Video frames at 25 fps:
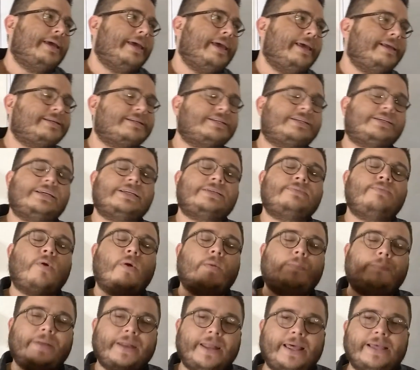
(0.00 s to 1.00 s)
It's just
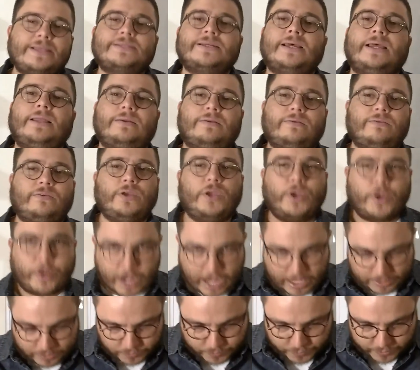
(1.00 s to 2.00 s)
more pleasant. See, you're
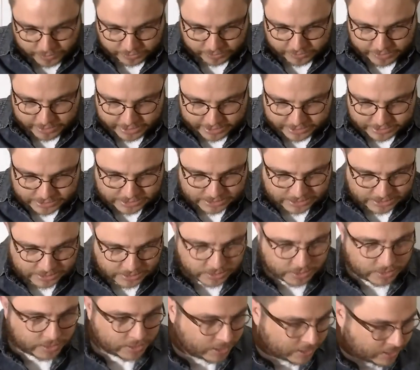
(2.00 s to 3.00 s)
not doing this,
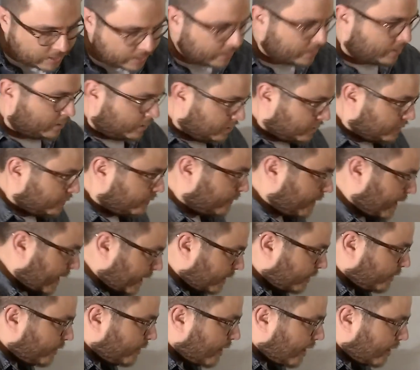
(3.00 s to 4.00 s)

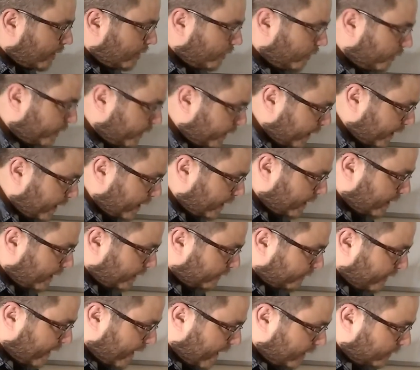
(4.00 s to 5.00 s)
right? You're not looking at it
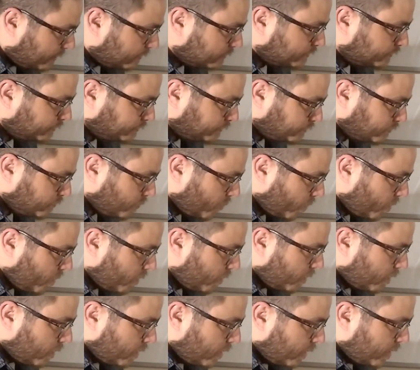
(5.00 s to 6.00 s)
like that.
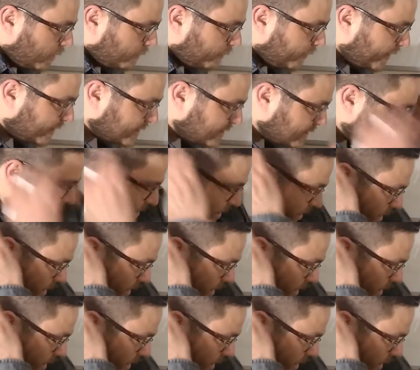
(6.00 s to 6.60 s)
Because it's